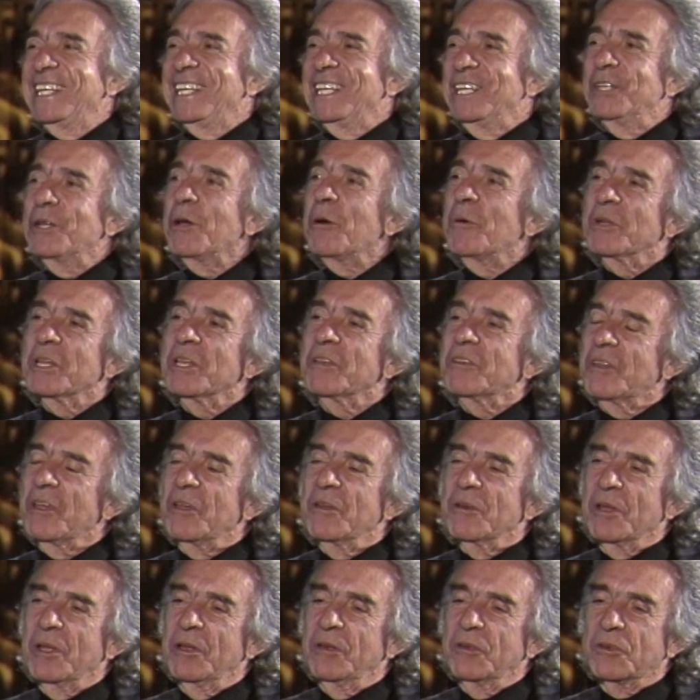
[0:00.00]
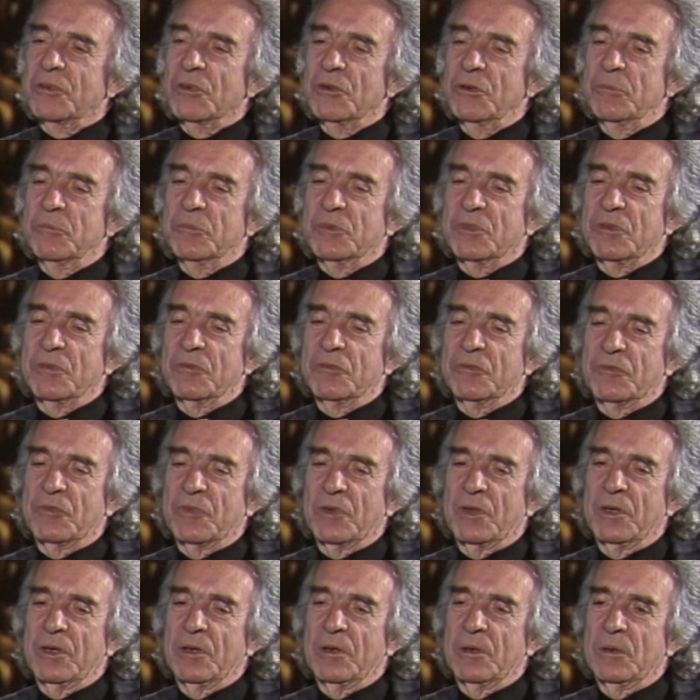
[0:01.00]
No, in terms of
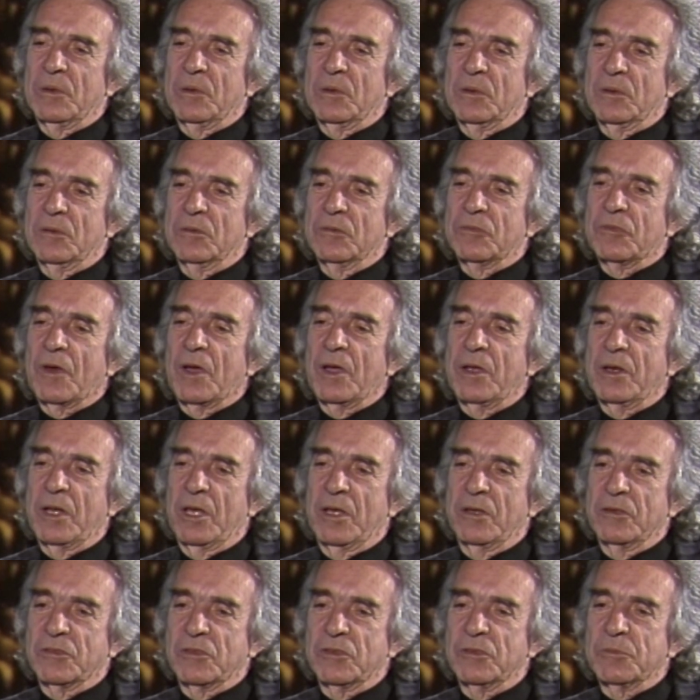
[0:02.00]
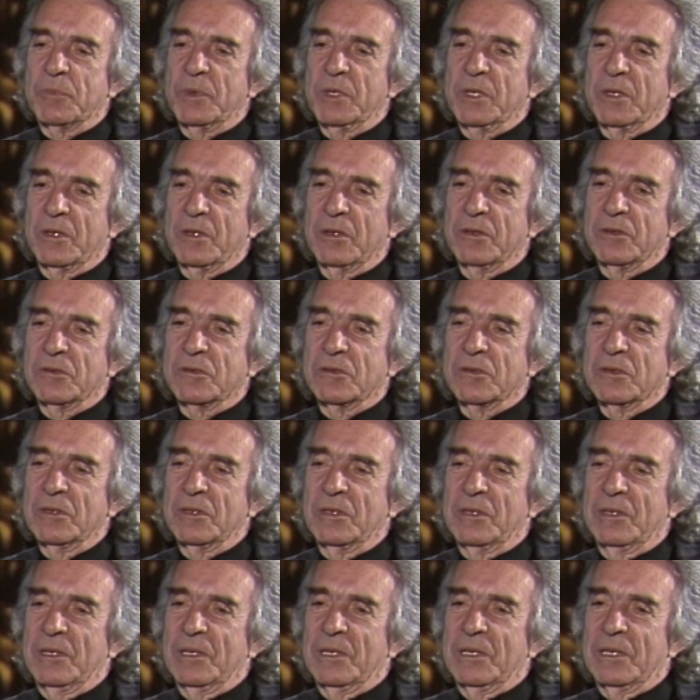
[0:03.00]
finances, because
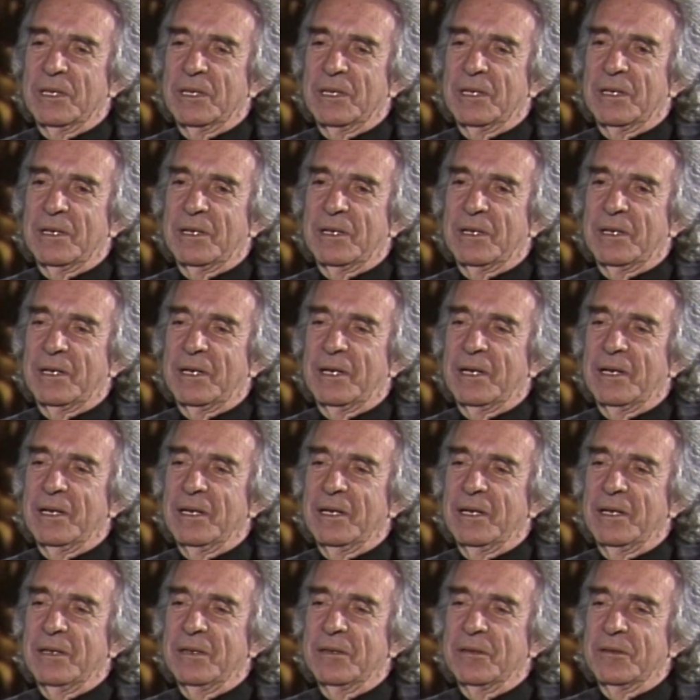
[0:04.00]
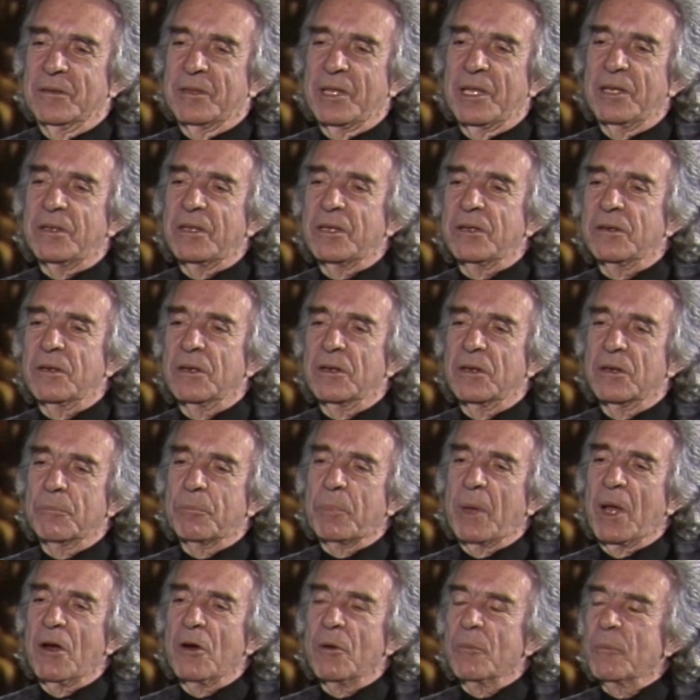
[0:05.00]

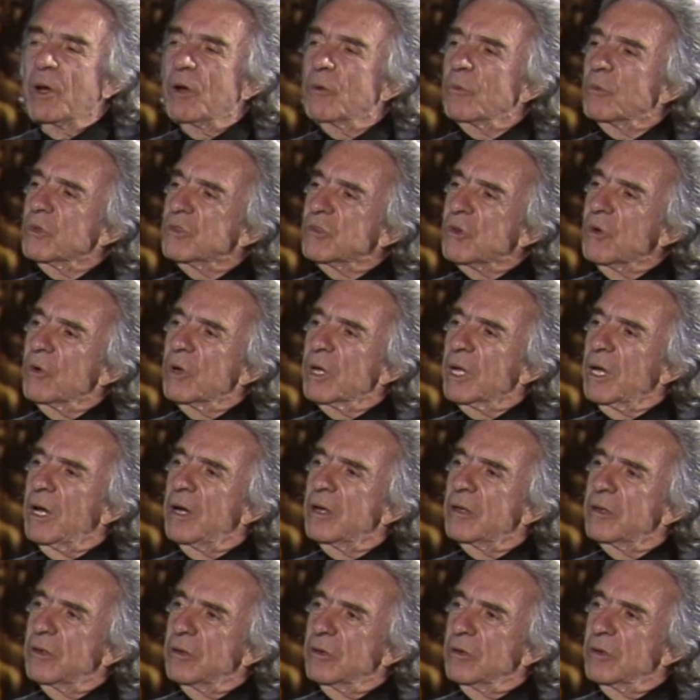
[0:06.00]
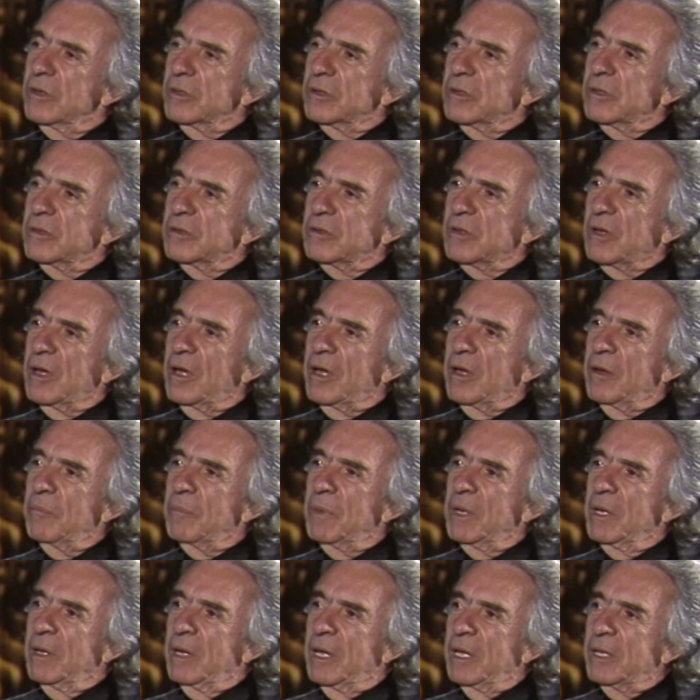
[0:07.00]
Paramount was going under at the
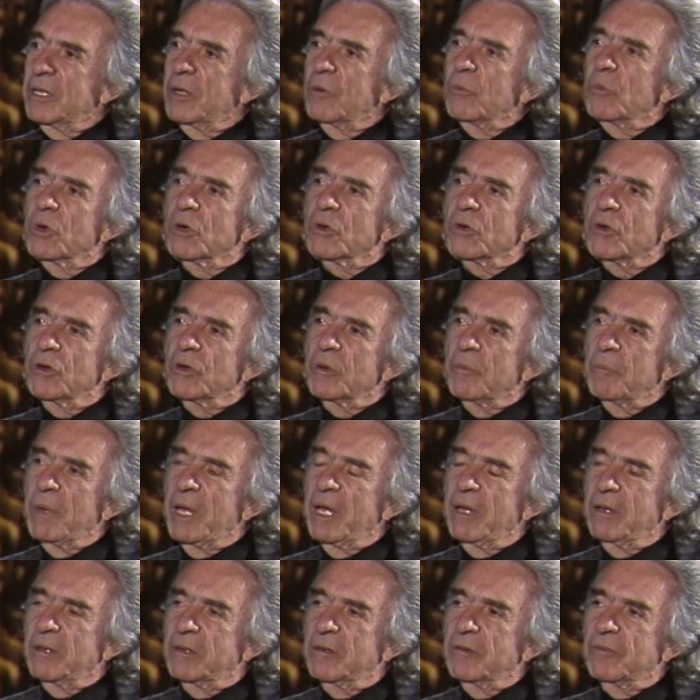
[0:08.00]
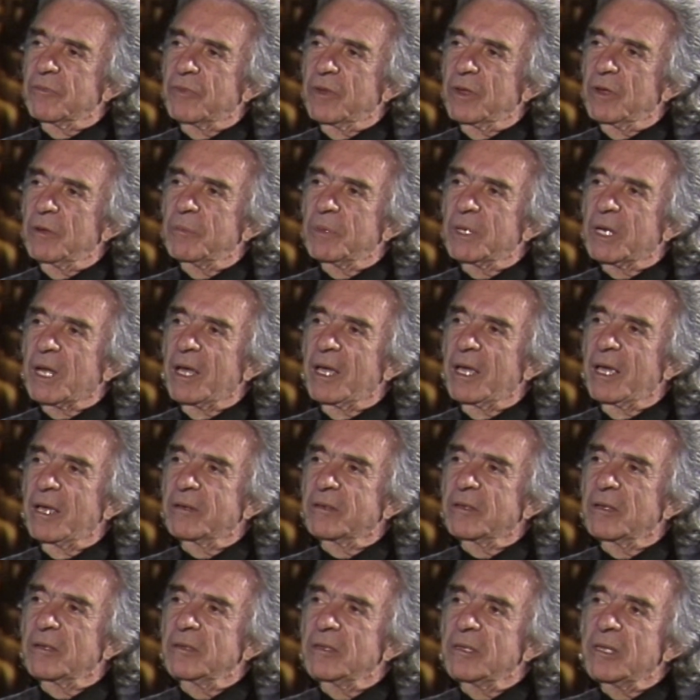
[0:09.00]
time, and they weren't going to make the film, and I
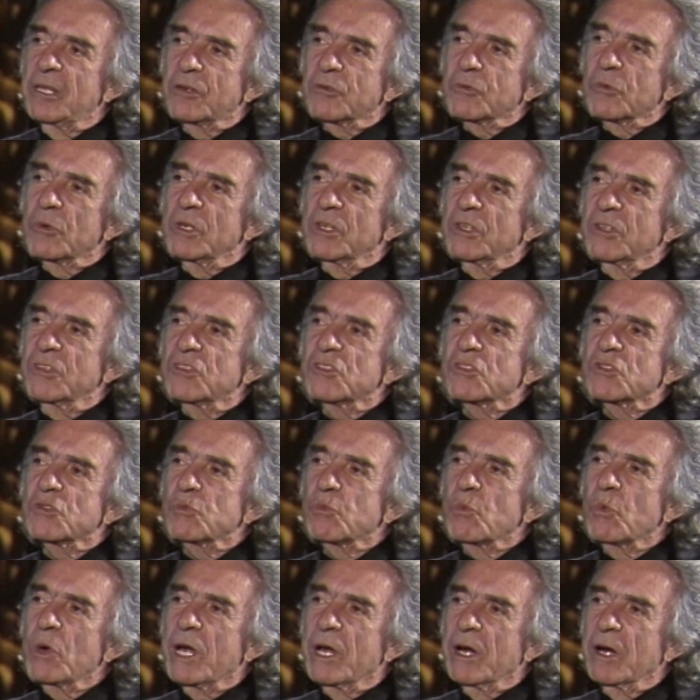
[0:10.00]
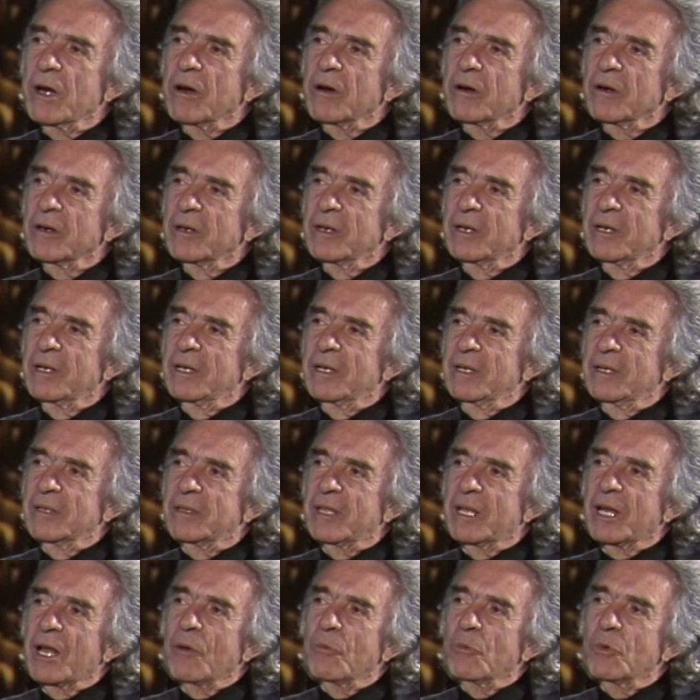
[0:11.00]
had to literally swear
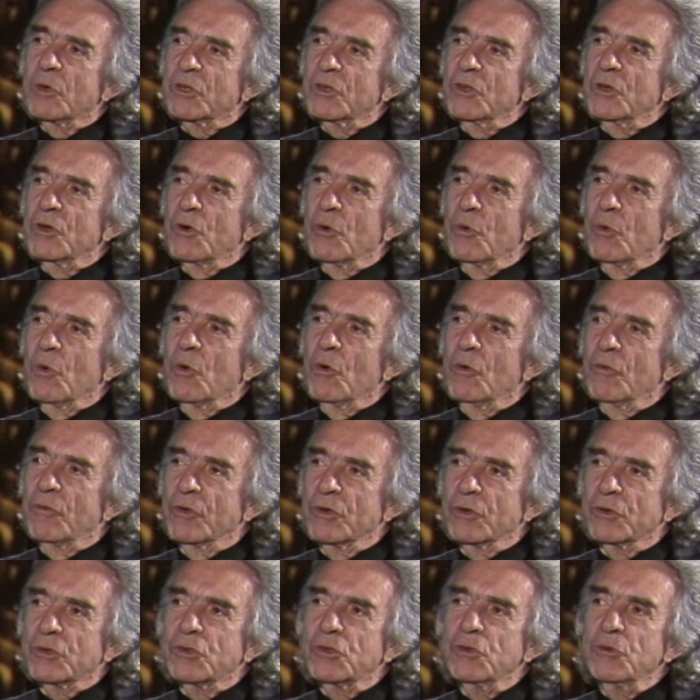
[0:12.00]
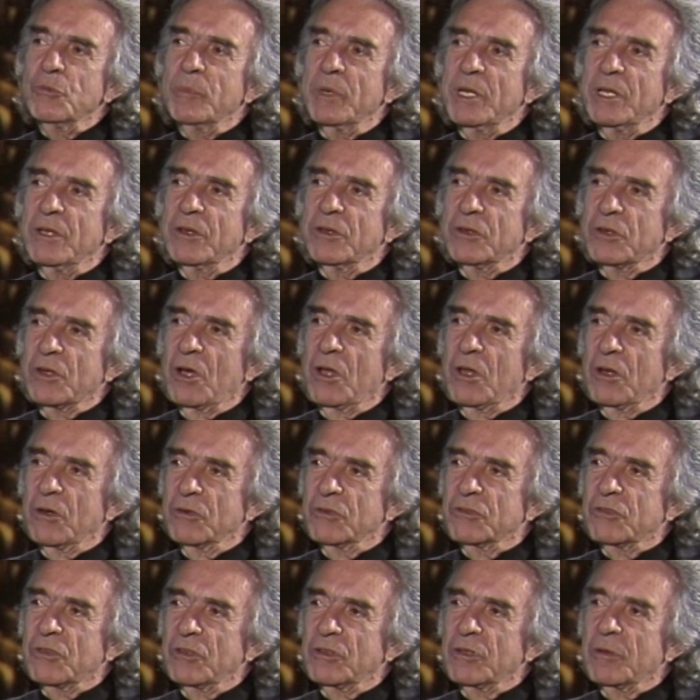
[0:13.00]
that I wouldn't go over $2 million
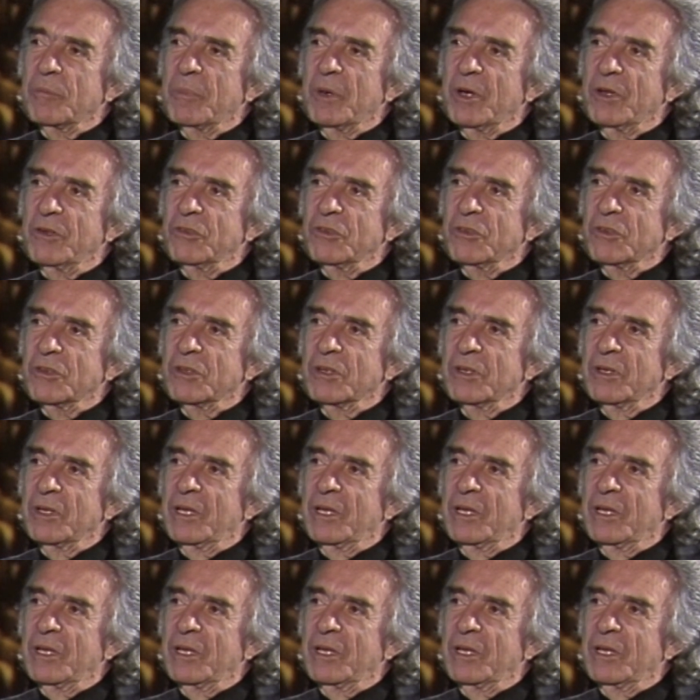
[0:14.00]
on the budget,